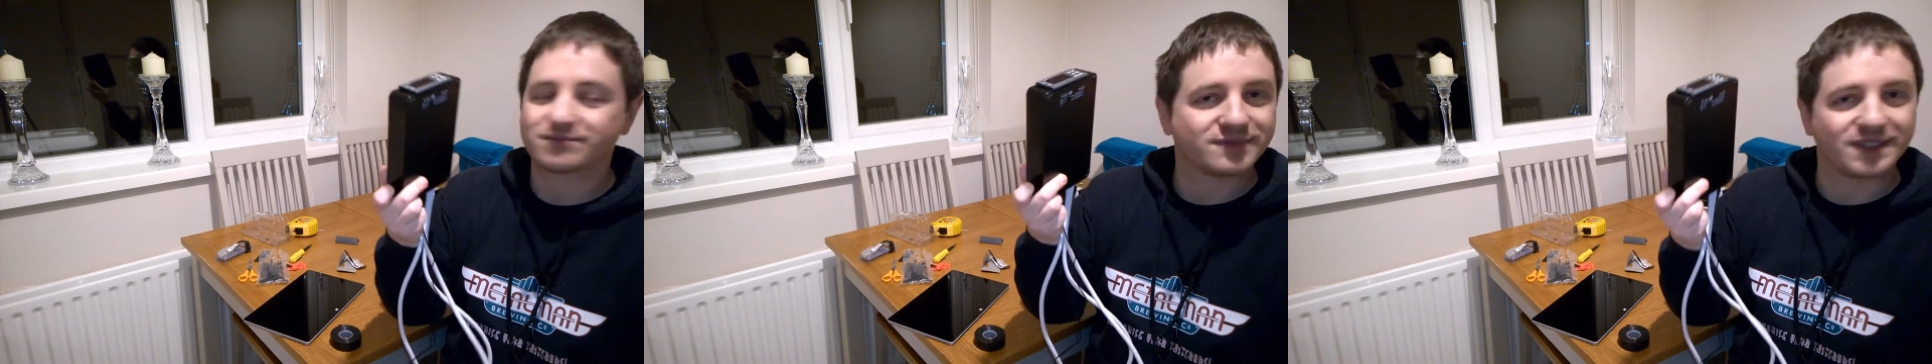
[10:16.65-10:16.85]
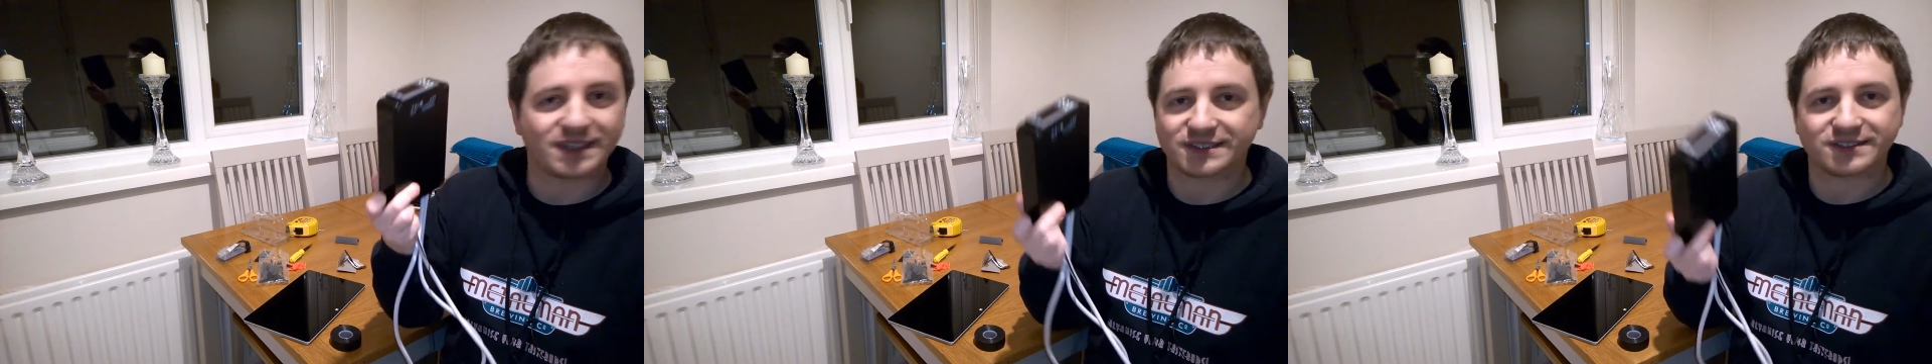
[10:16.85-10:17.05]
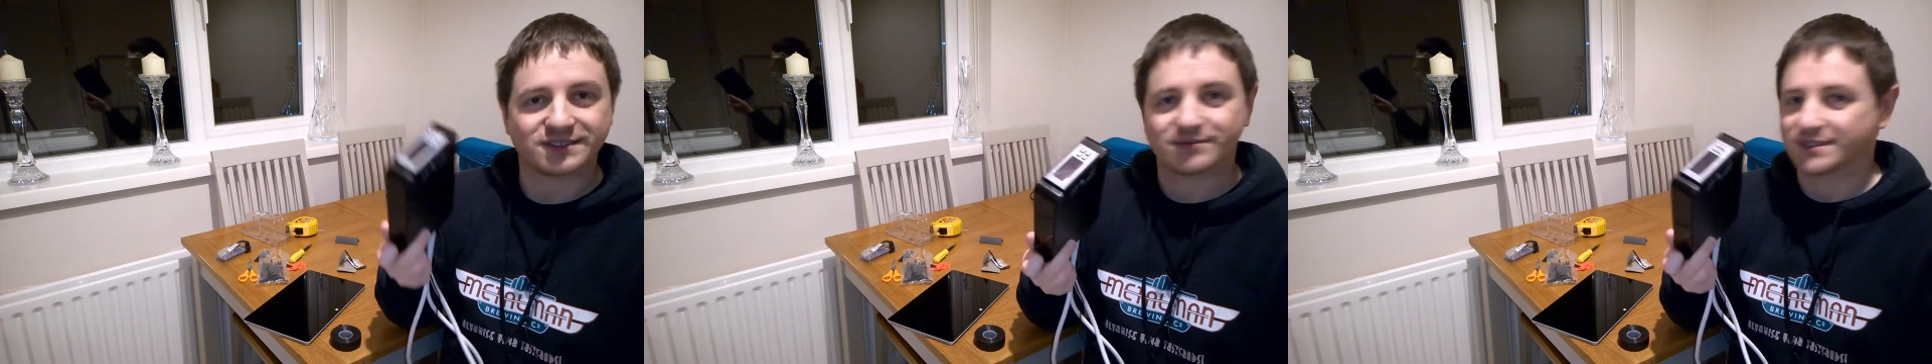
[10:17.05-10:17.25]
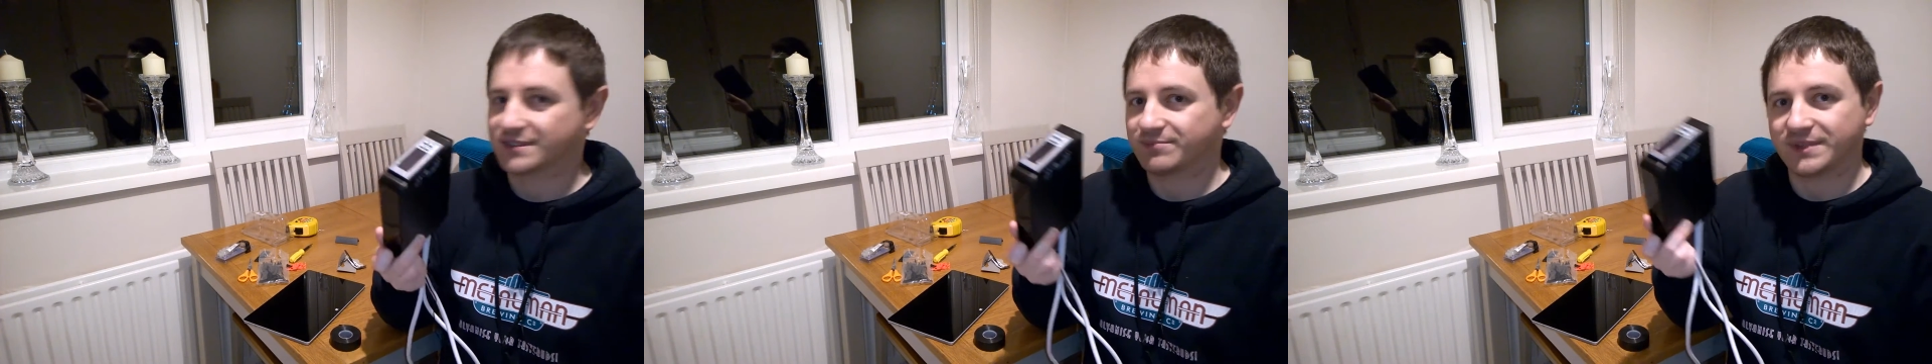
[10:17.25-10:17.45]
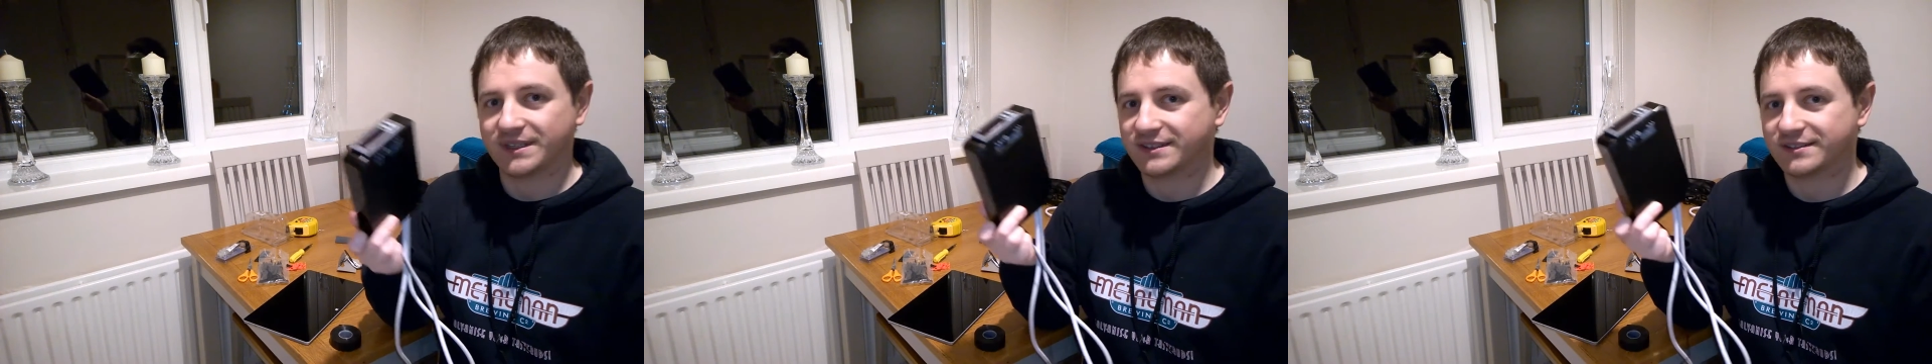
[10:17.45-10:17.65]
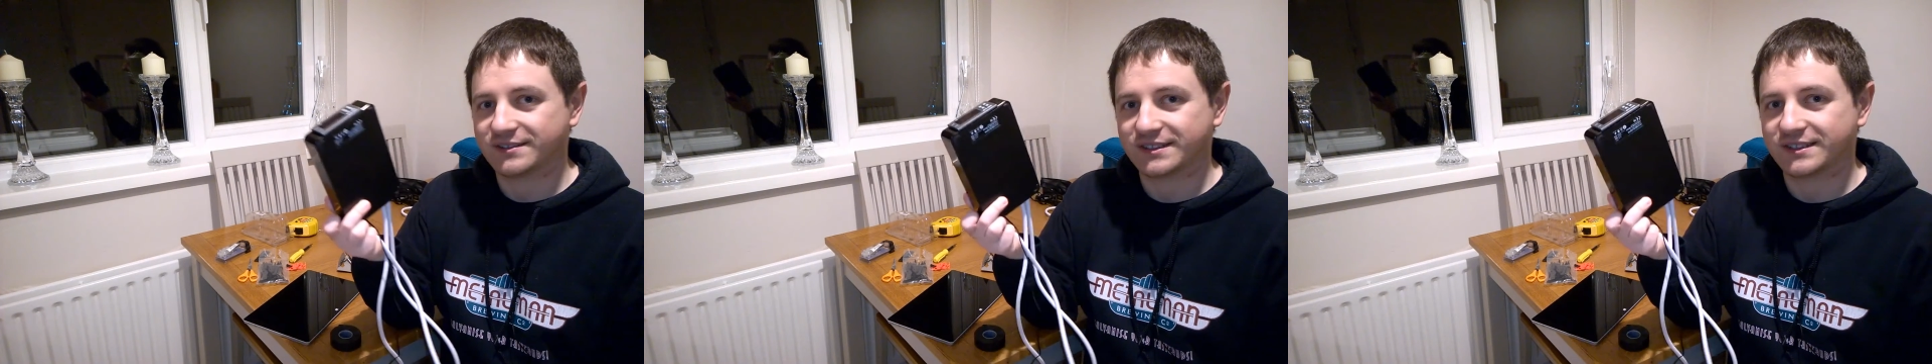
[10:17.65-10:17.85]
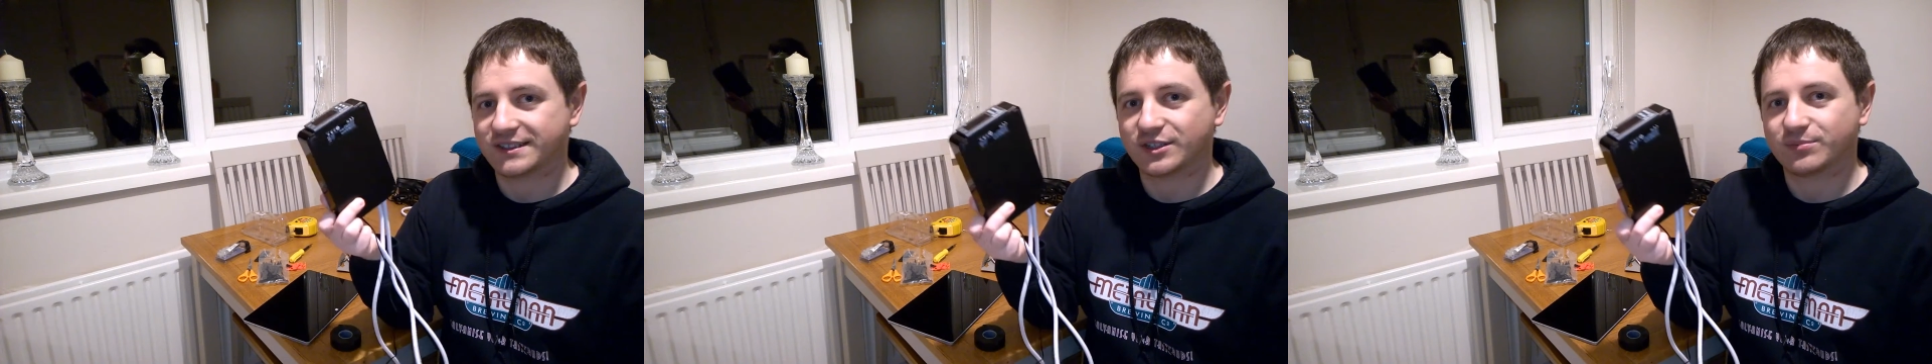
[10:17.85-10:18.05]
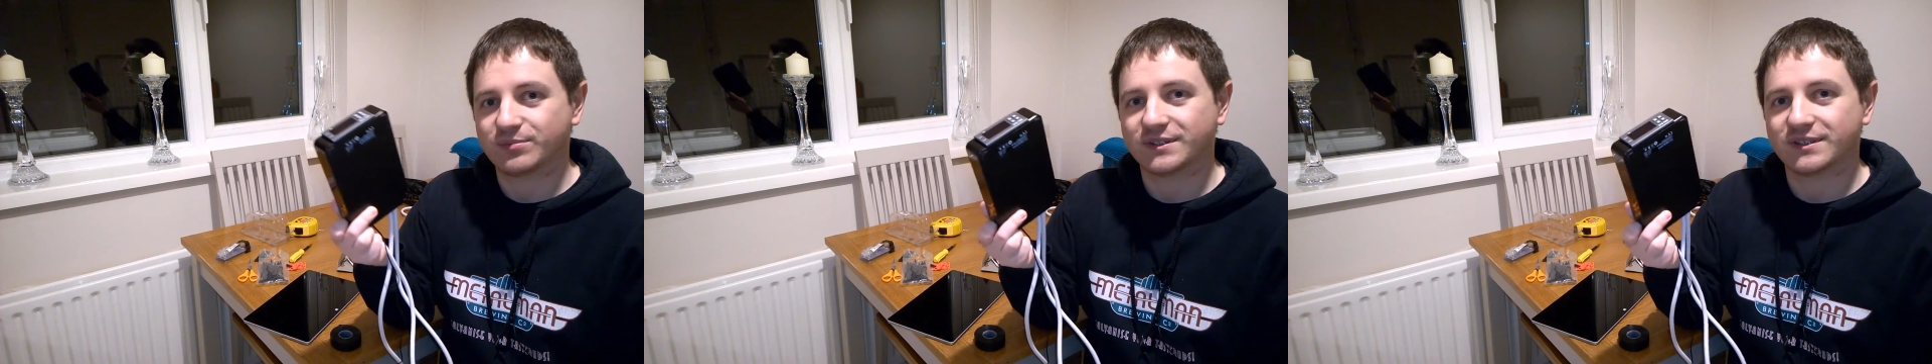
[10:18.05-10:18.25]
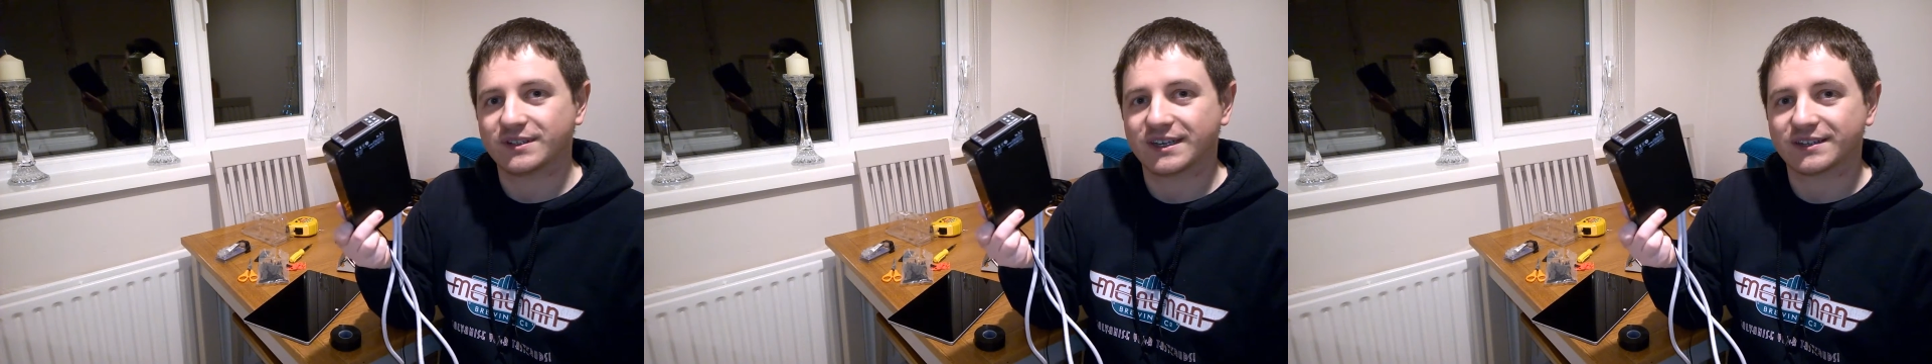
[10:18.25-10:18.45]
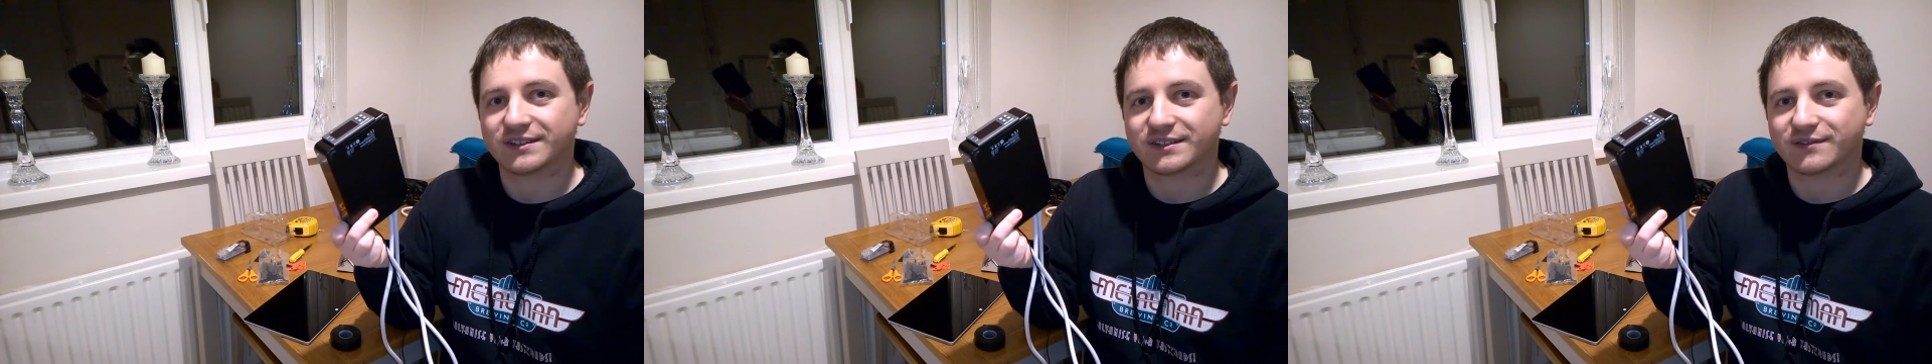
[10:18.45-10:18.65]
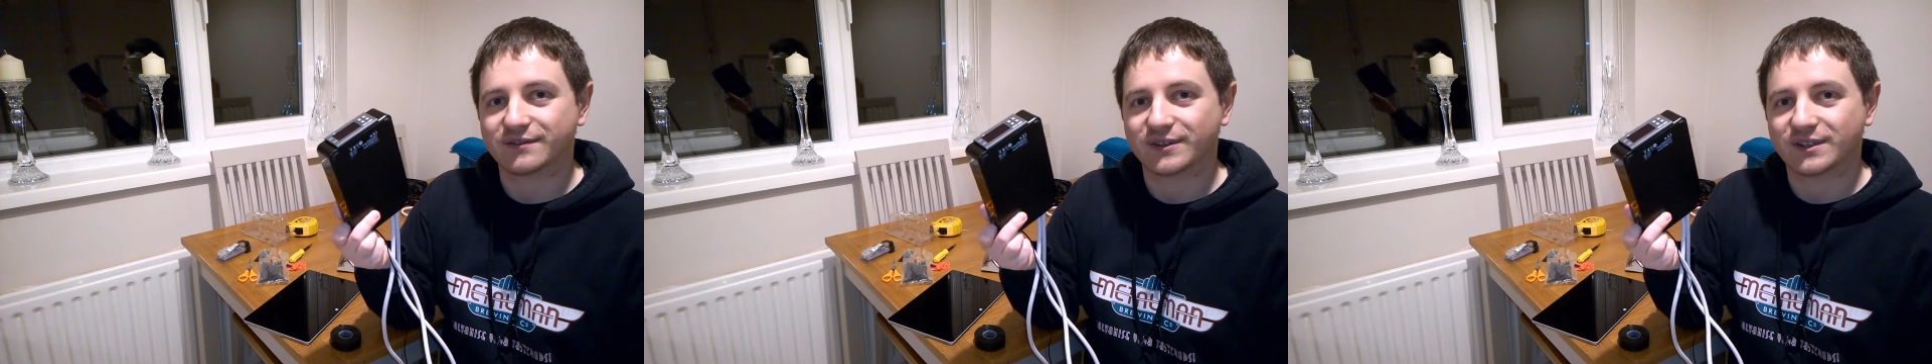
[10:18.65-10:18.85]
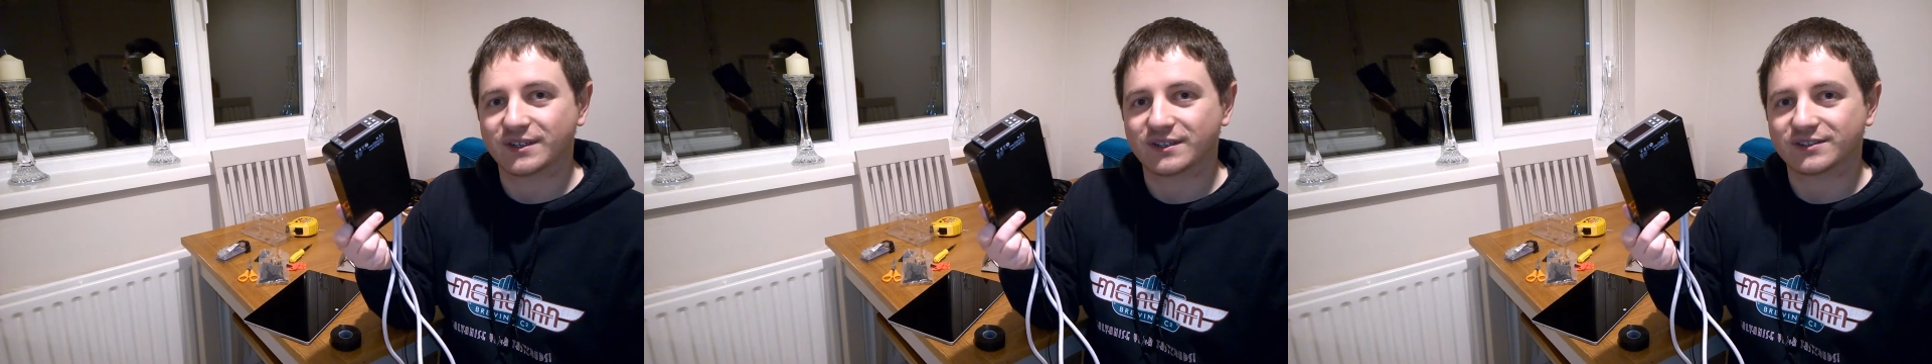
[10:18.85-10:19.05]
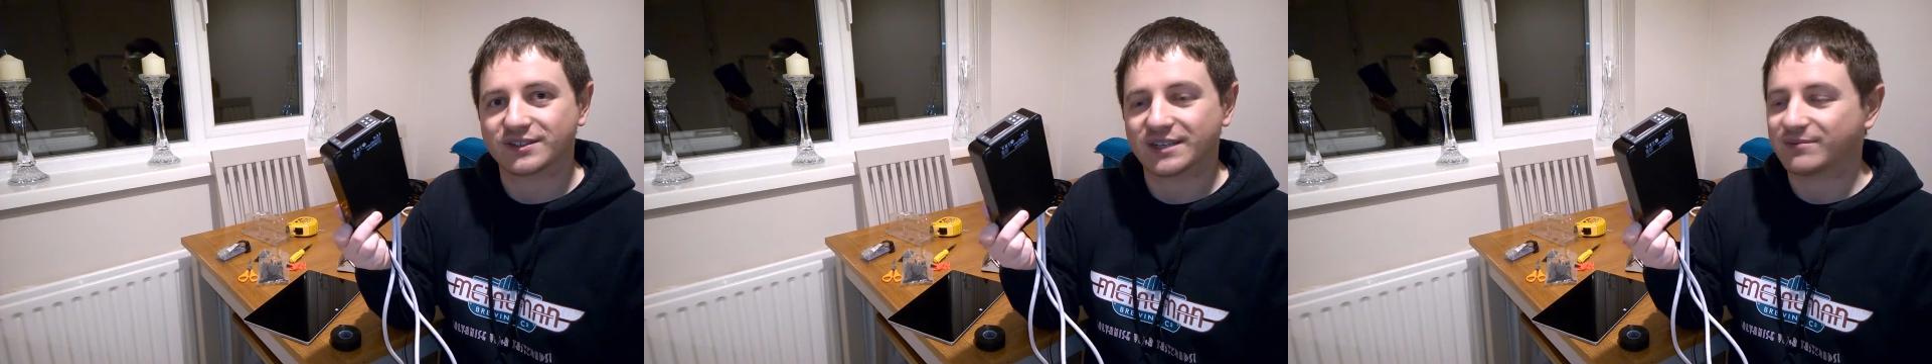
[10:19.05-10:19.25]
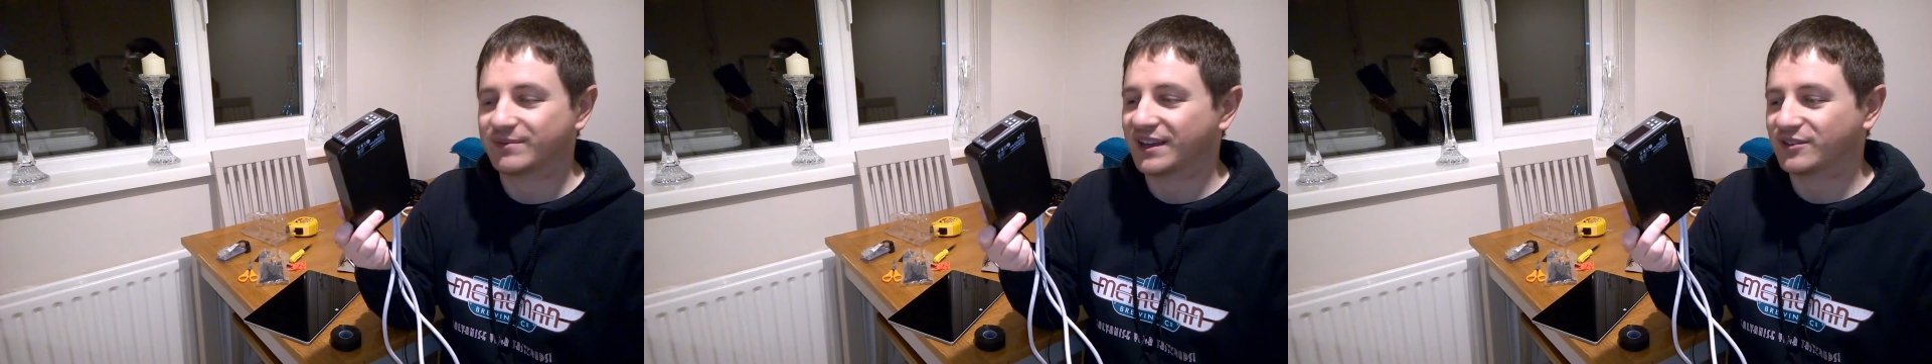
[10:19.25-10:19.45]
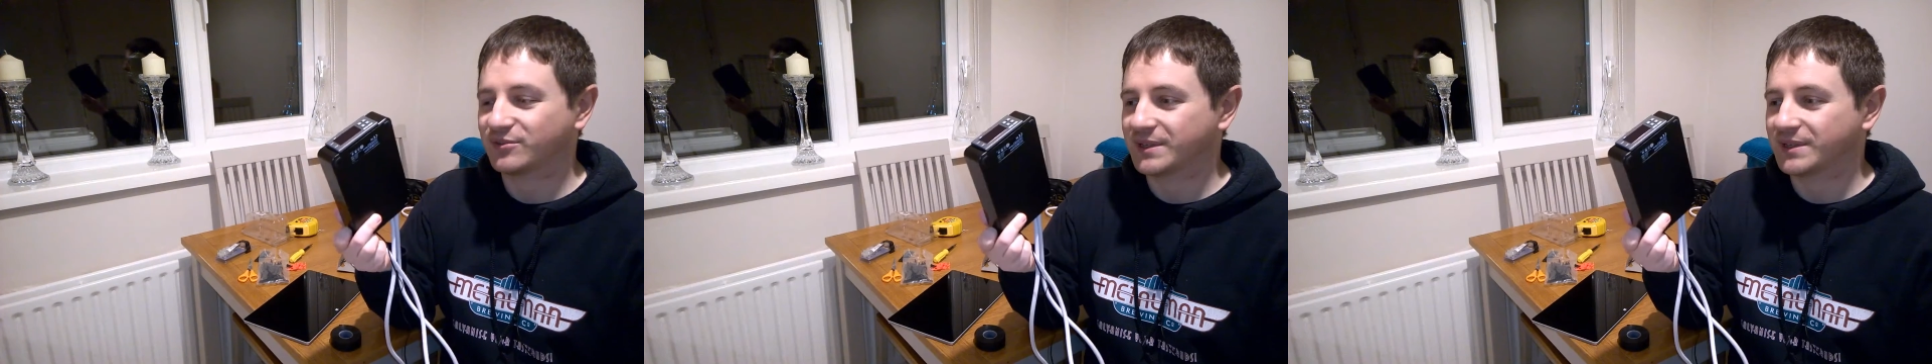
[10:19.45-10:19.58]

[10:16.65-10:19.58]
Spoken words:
that has been sitting up in the attic for a long time now,